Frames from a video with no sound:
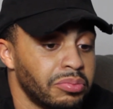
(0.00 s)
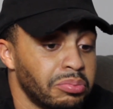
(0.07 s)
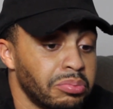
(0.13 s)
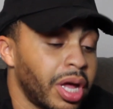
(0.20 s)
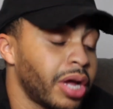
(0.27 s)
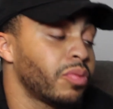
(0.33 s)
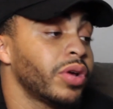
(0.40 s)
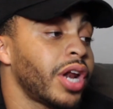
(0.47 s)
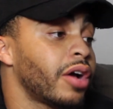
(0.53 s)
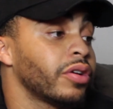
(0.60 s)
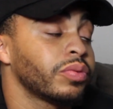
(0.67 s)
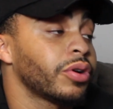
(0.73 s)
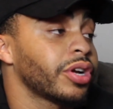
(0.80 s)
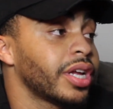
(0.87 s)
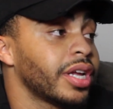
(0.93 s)
like when I was
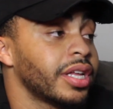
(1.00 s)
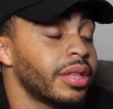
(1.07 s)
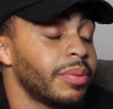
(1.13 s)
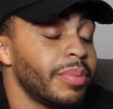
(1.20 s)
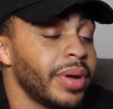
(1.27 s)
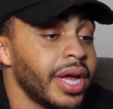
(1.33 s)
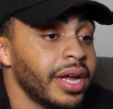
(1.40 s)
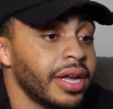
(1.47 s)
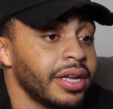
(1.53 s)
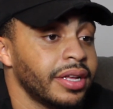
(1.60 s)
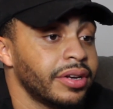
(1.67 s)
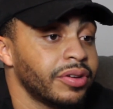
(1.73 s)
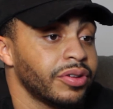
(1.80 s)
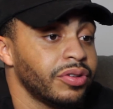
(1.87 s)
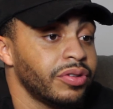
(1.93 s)
working in the Bay,
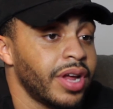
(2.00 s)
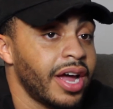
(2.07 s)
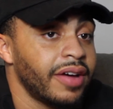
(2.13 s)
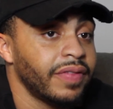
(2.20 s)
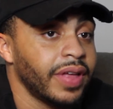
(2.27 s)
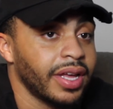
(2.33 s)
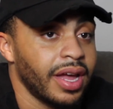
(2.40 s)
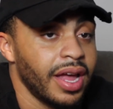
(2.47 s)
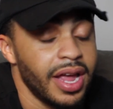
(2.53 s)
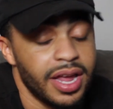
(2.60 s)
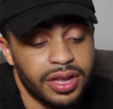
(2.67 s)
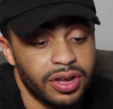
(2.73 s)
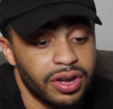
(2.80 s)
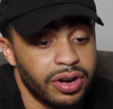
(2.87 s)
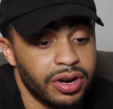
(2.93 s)
you'd have like an
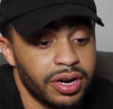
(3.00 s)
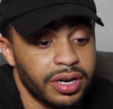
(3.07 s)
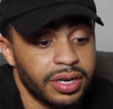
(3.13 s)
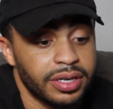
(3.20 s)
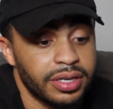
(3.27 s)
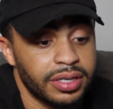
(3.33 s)
8-year